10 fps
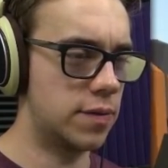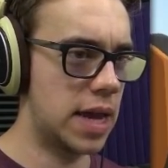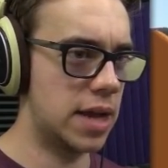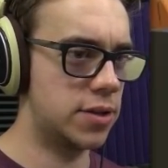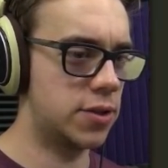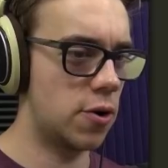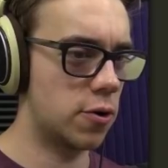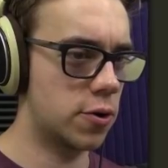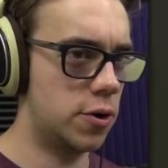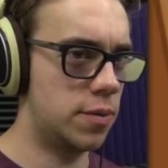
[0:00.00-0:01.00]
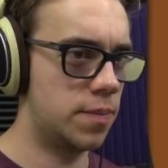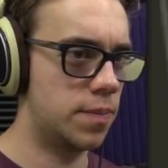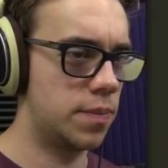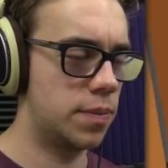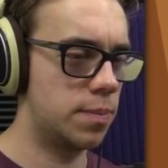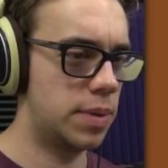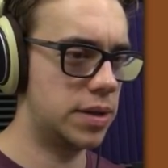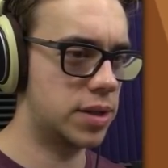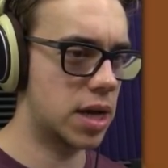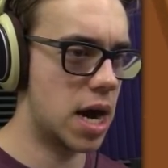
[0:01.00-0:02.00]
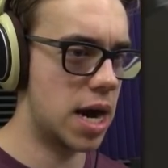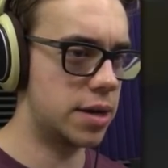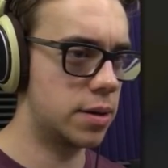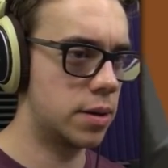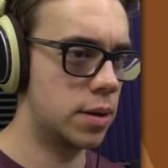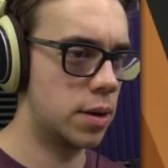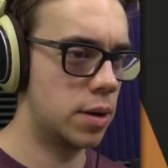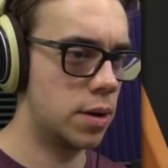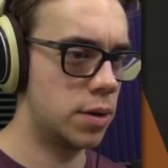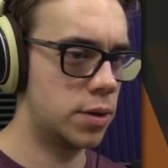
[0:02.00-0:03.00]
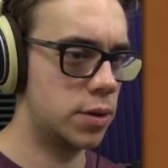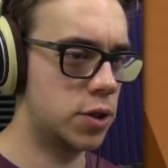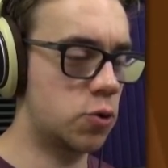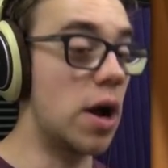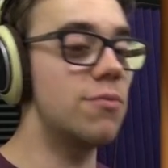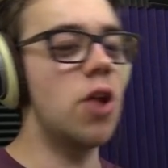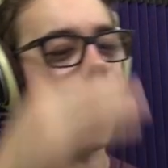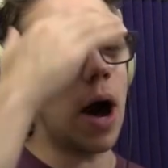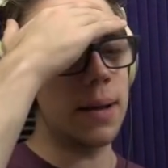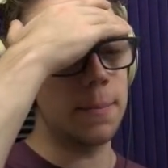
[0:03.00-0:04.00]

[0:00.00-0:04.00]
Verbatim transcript: if that's circle, pentagon, square, no,